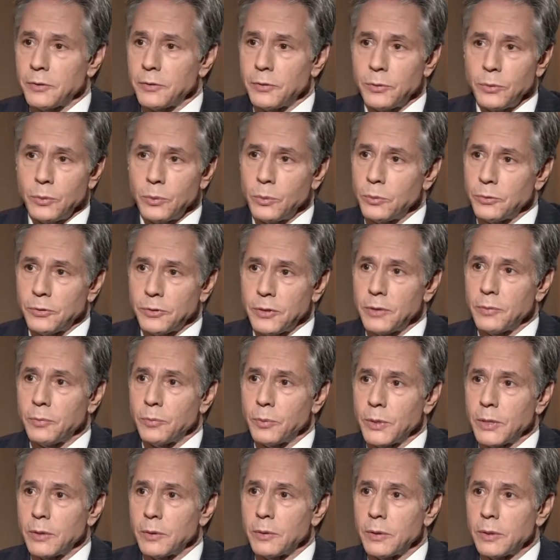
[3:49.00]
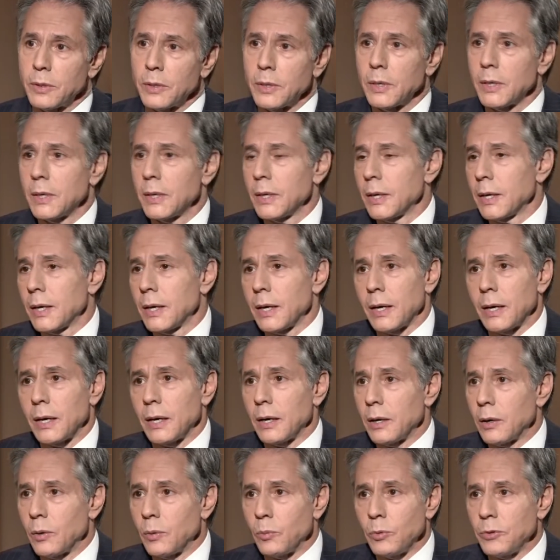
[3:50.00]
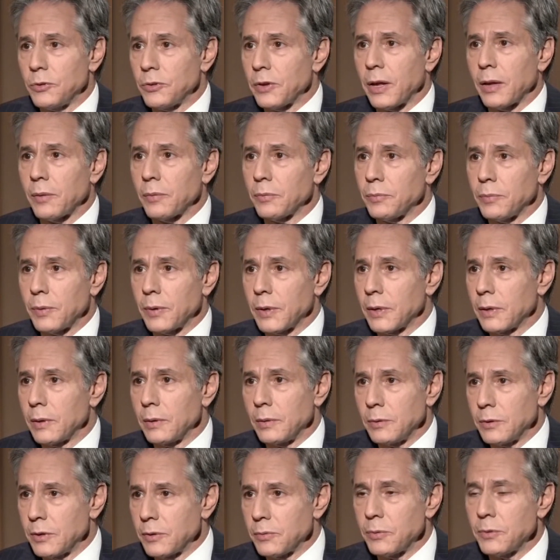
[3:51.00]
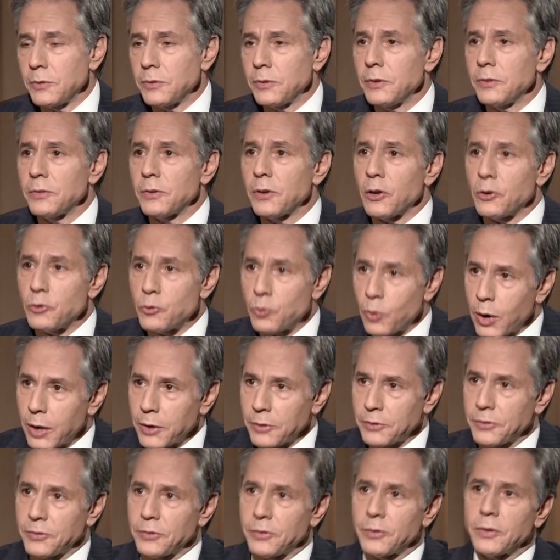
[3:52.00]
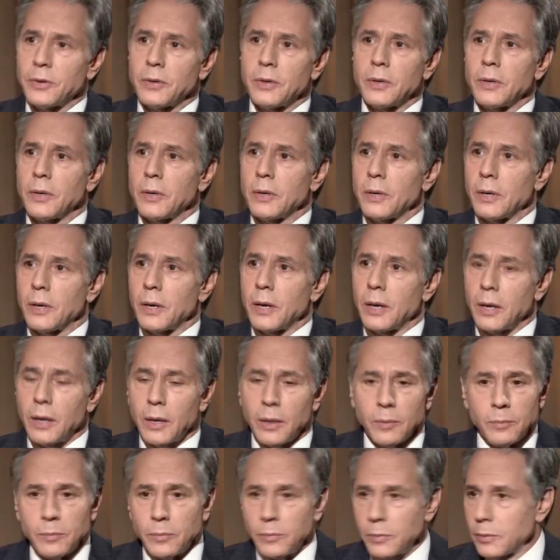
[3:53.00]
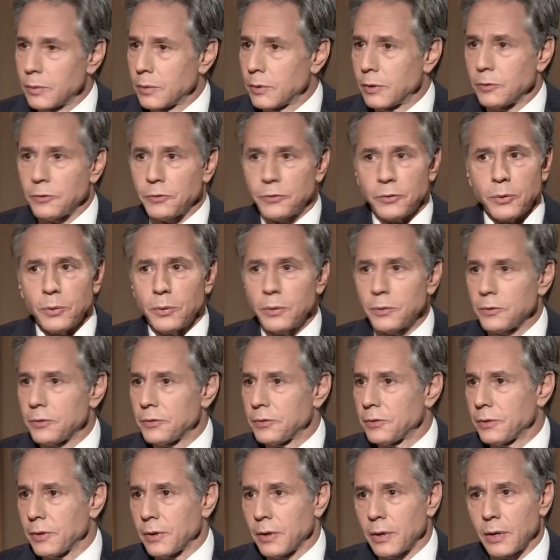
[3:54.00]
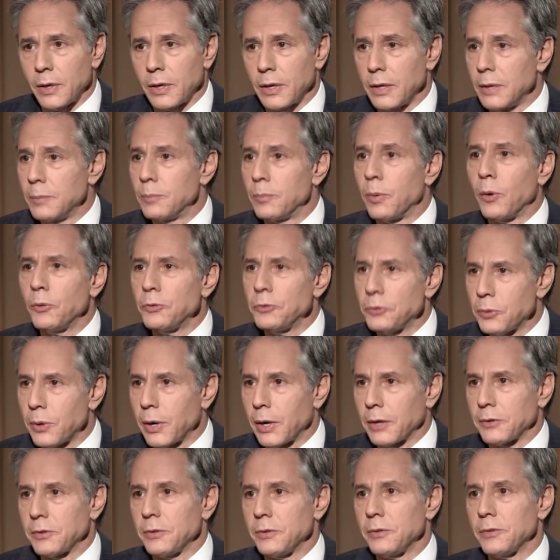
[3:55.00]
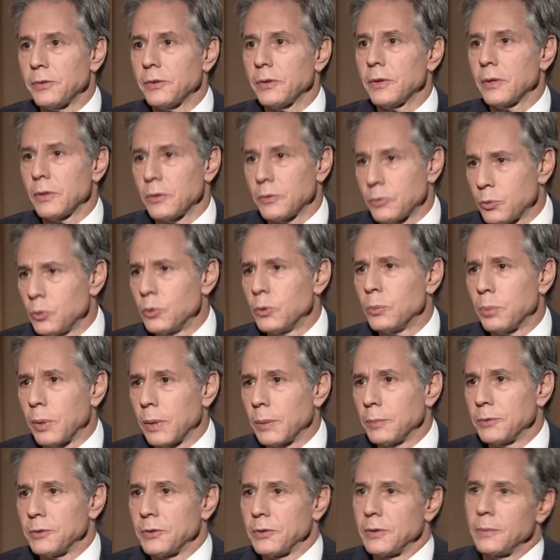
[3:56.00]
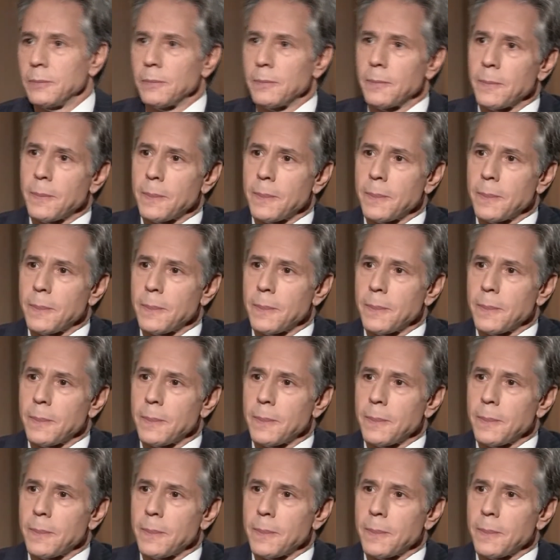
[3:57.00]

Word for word: uh, to see if we can uh, resolve uh, differences, address um, concerns uh, in both directions through diplomacy.